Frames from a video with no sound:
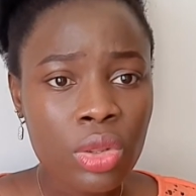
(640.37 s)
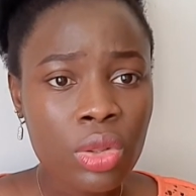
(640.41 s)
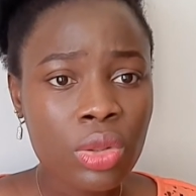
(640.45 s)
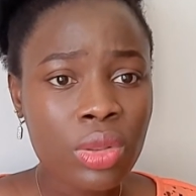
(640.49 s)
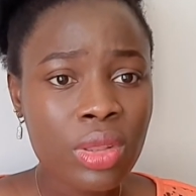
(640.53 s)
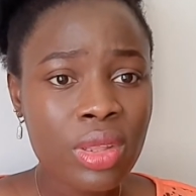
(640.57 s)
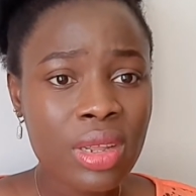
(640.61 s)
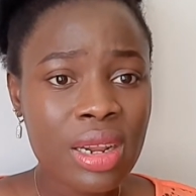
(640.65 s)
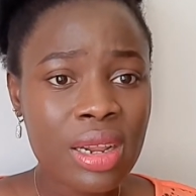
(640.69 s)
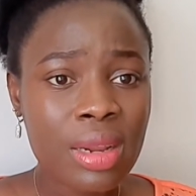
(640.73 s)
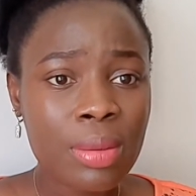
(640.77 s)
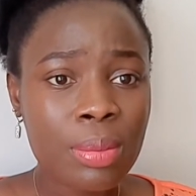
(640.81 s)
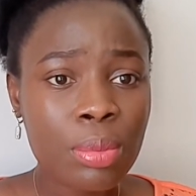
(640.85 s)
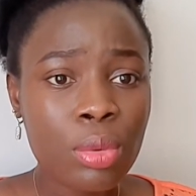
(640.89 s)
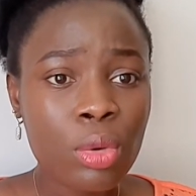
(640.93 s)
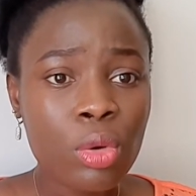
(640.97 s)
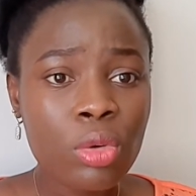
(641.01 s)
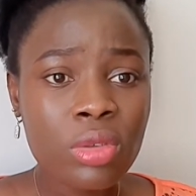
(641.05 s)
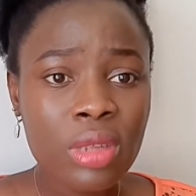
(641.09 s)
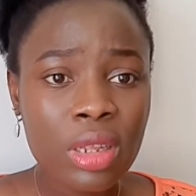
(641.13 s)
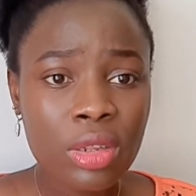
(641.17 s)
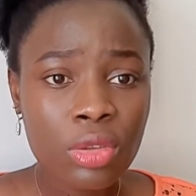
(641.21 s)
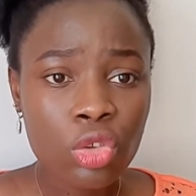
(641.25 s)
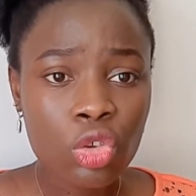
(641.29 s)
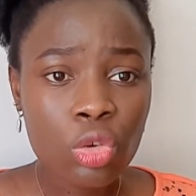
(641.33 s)
There are books
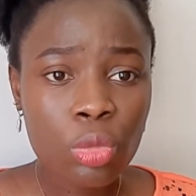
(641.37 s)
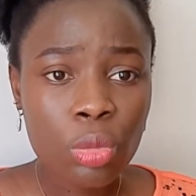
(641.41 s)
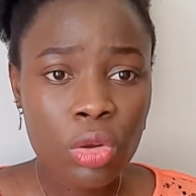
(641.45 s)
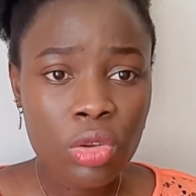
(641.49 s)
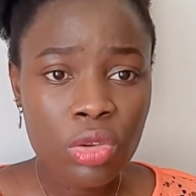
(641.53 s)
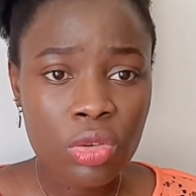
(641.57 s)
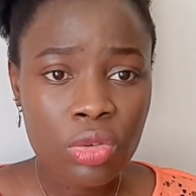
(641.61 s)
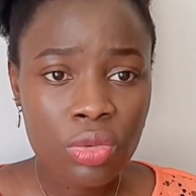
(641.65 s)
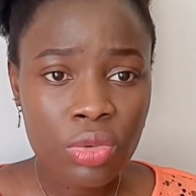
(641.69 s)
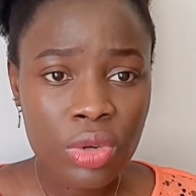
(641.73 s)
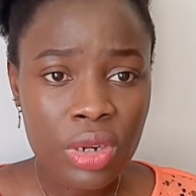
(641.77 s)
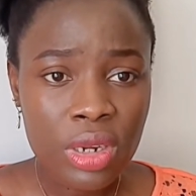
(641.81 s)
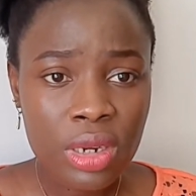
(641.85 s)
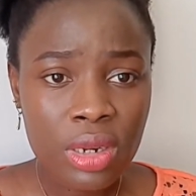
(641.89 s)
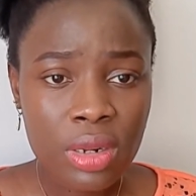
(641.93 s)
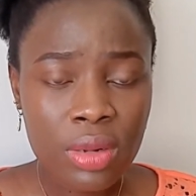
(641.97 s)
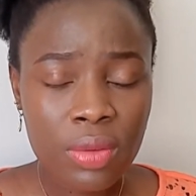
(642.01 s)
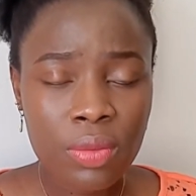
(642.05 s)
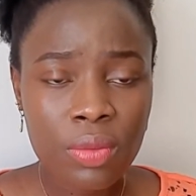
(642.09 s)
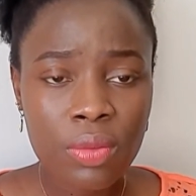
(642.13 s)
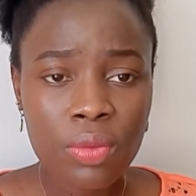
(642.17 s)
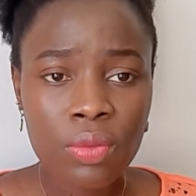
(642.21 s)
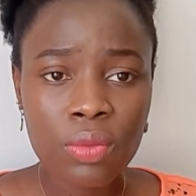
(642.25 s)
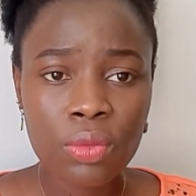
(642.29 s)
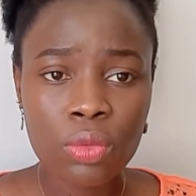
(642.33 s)
that you must read
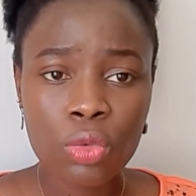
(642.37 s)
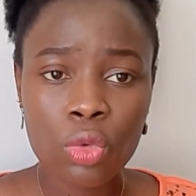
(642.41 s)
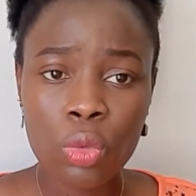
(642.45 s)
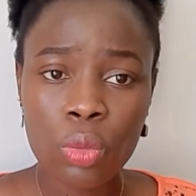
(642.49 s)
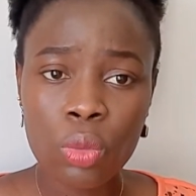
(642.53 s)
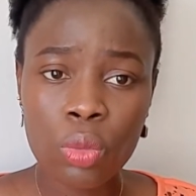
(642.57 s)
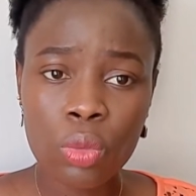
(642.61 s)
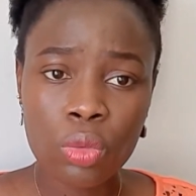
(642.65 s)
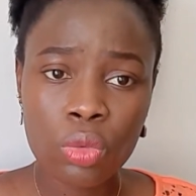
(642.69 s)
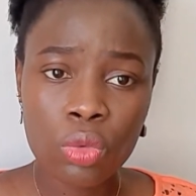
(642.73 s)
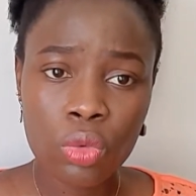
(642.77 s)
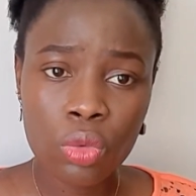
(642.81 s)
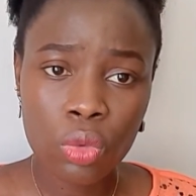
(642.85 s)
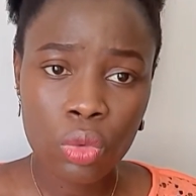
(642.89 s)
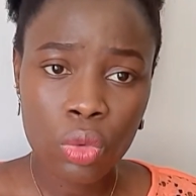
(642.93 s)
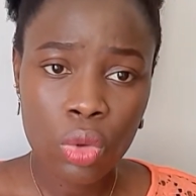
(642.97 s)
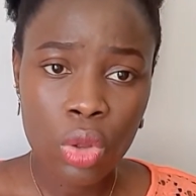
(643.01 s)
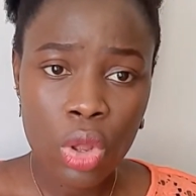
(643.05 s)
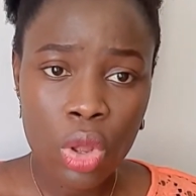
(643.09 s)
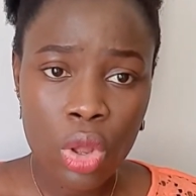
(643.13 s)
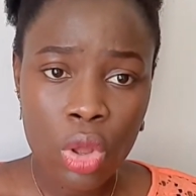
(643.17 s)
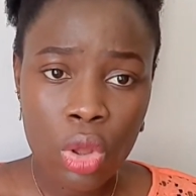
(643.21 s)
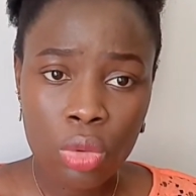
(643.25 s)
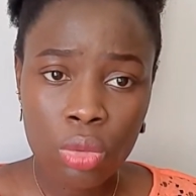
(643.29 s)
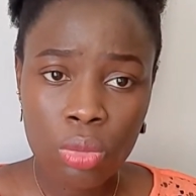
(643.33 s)
to
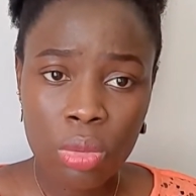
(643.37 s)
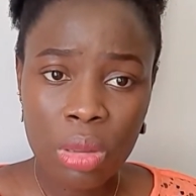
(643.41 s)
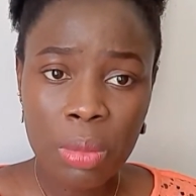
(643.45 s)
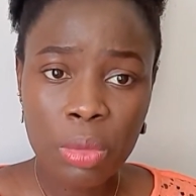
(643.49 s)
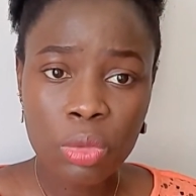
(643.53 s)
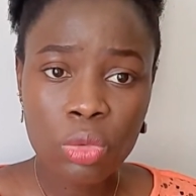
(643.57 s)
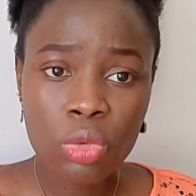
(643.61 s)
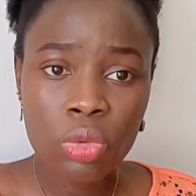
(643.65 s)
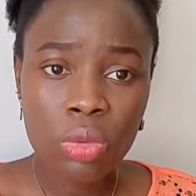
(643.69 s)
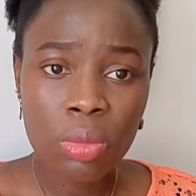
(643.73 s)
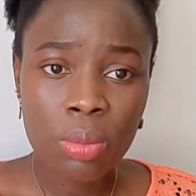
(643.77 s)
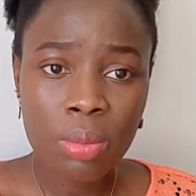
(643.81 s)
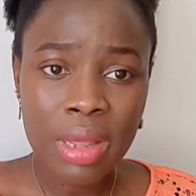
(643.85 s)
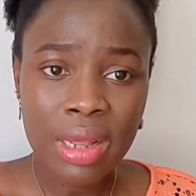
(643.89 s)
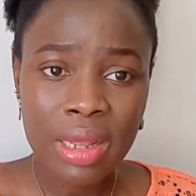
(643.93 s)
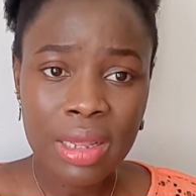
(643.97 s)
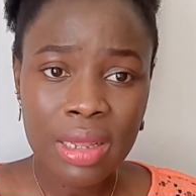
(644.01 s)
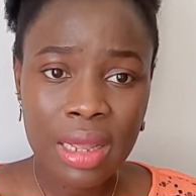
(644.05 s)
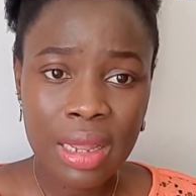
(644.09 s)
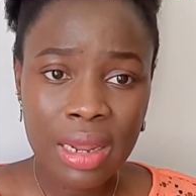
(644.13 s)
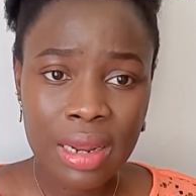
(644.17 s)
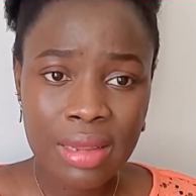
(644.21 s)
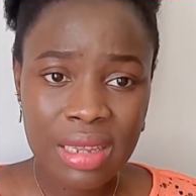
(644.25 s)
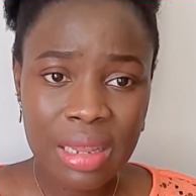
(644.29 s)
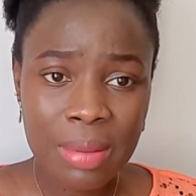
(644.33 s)
be able to make
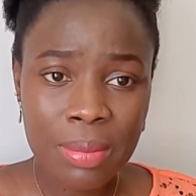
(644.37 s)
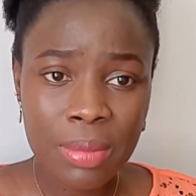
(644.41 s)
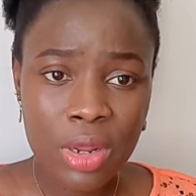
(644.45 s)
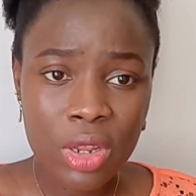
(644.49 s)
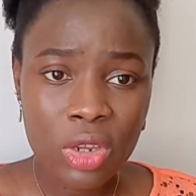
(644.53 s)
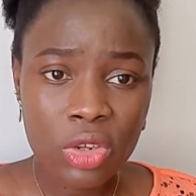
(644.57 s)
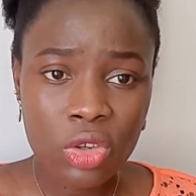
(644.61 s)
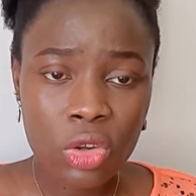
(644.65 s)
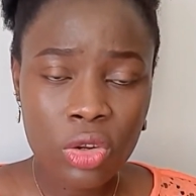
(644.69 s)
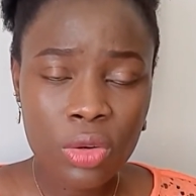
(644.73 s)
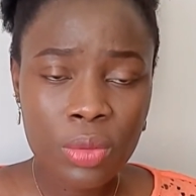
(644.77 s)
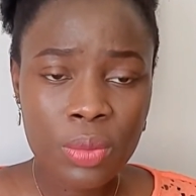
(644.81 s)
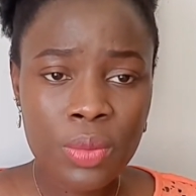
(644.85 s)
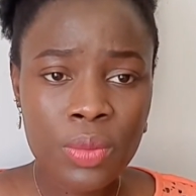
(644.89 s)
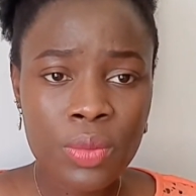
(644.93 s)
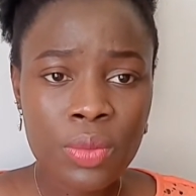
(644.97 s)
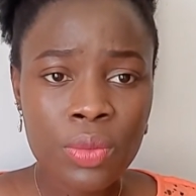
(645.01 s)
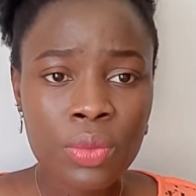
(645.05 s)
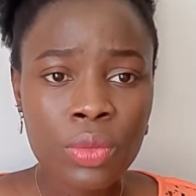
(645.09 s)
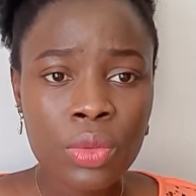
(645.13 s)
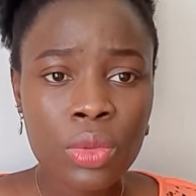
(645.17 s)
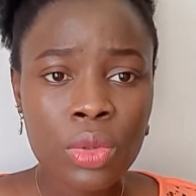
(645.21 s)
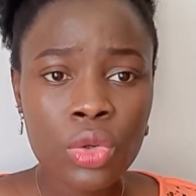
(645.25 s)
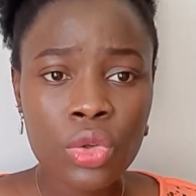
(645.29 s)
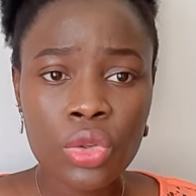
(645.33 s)
an examination.
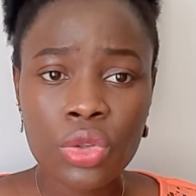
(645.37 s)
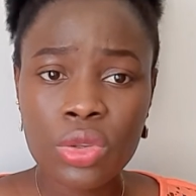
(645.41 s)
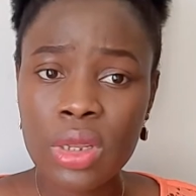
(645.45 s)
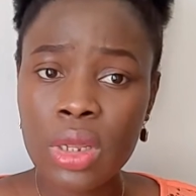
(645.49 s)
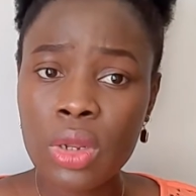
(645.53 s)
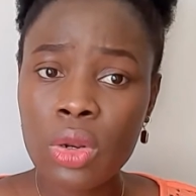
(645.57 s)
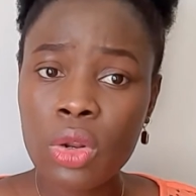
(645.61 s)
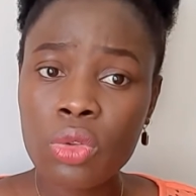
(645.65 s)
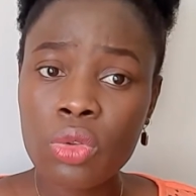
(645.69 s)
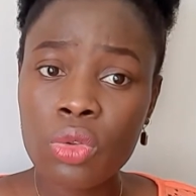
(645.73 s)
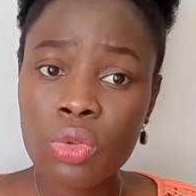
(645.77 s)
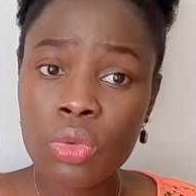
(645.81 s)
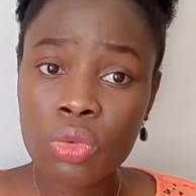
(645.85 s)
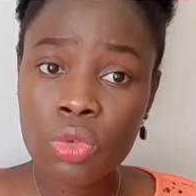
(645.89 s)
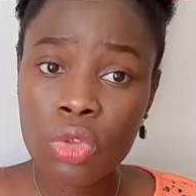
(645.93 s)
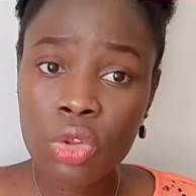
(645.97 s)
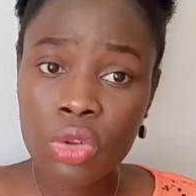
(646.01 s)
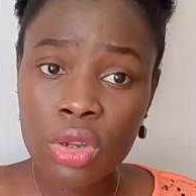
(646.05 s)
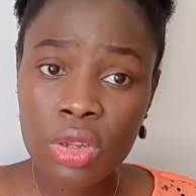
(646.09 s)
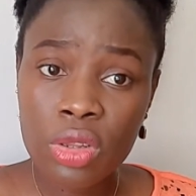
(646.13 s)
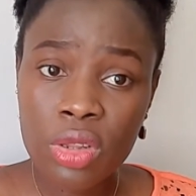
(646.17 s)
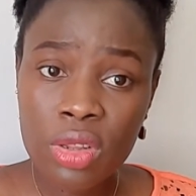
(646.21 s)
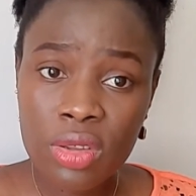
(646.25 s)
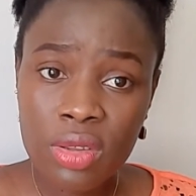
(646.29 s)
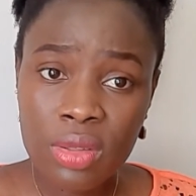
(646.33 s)
So not to study
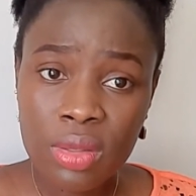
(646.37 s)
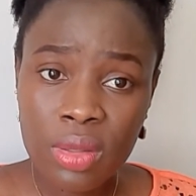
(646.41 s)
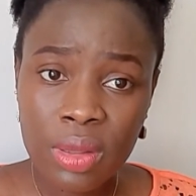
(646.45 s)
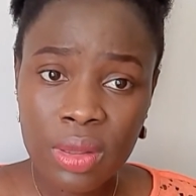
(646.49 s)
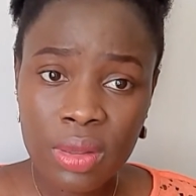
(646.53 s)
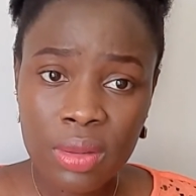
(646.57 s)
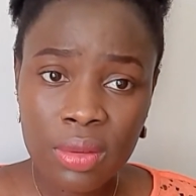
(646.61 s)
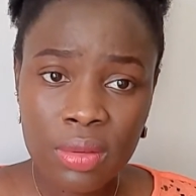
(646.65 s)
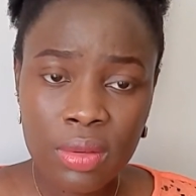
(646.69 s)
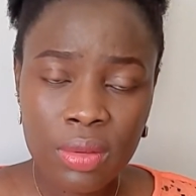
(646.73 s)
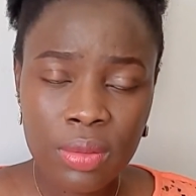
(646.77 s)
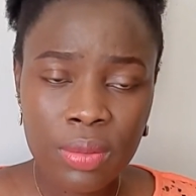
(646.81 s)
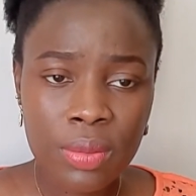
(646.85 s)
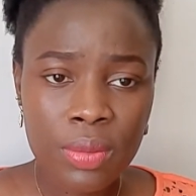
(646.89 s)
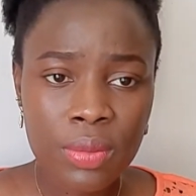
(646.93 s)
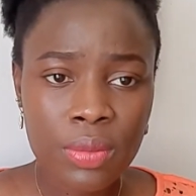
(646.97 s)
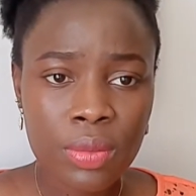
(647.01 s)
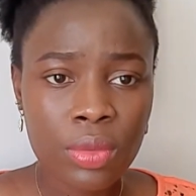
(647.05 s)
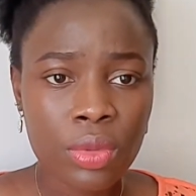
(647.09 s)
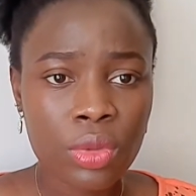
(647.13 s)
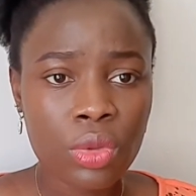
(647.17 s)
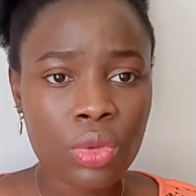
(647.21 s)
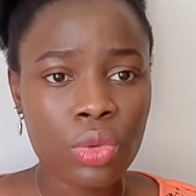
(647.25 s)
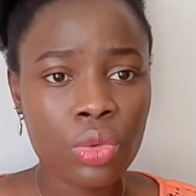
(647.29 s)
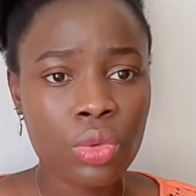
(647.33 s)
these things.
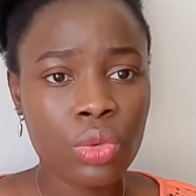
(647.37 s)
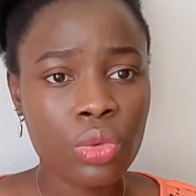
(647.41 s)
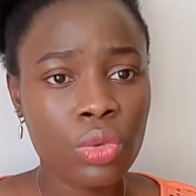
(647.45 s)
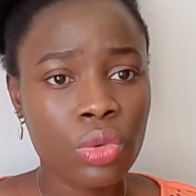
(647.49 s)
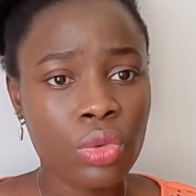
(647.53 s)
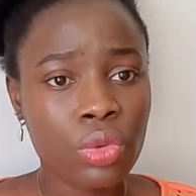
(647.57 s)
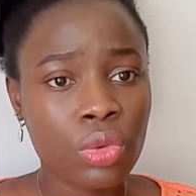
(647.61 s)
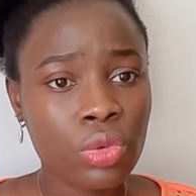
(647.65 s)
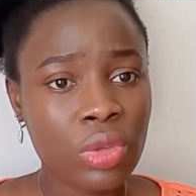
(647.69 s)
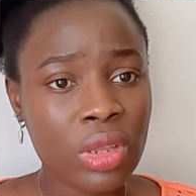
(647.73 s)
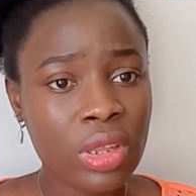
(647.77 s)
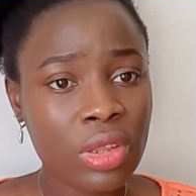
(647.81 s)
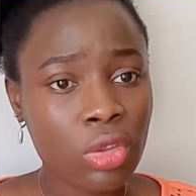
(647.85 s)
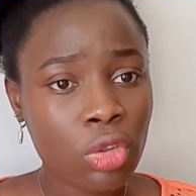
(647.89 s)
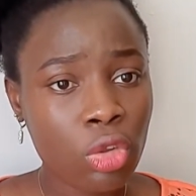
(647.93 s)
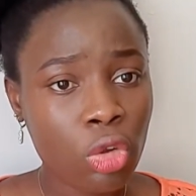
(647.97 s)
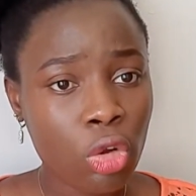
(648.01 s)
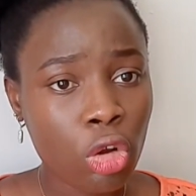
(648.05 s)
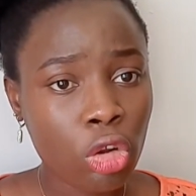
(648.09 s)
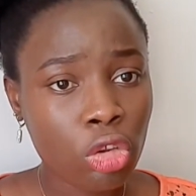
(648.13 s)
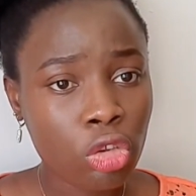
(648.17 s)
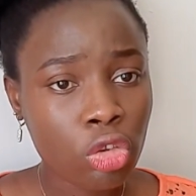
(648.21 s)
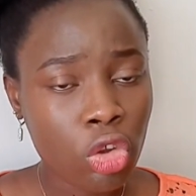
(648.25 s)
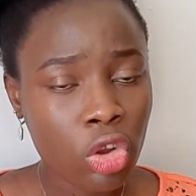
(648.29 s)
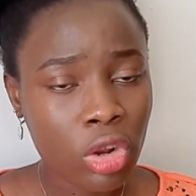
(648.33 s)
You
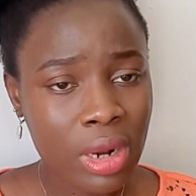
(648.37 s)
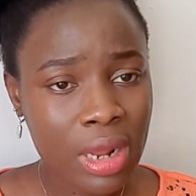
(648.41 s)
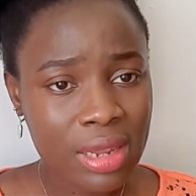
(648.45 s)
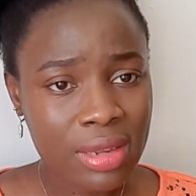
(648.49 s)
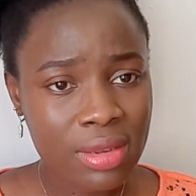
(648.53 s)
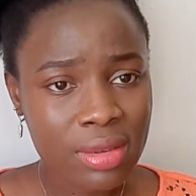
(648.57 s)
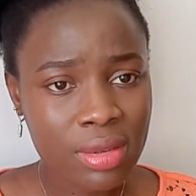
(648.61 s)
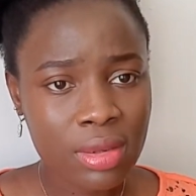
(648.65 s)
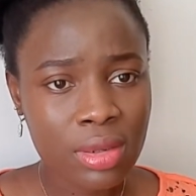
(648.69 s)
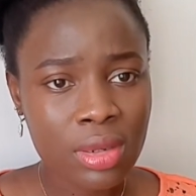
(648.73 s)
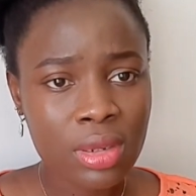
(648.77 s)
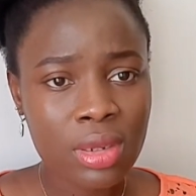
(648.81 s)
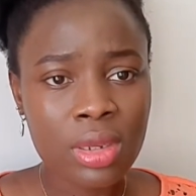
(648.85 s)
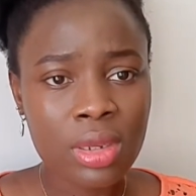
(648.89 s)
cut corners.